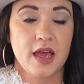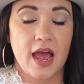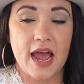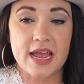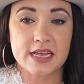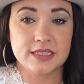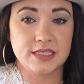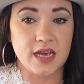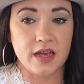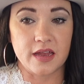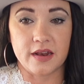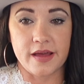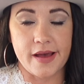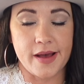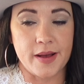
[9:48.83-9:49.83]
I had
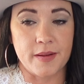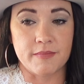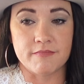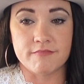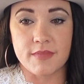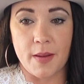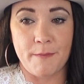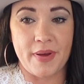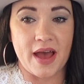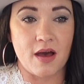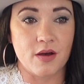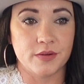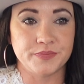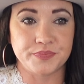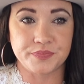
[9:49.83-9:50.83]
done
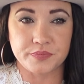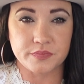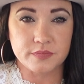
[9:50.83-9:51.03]
about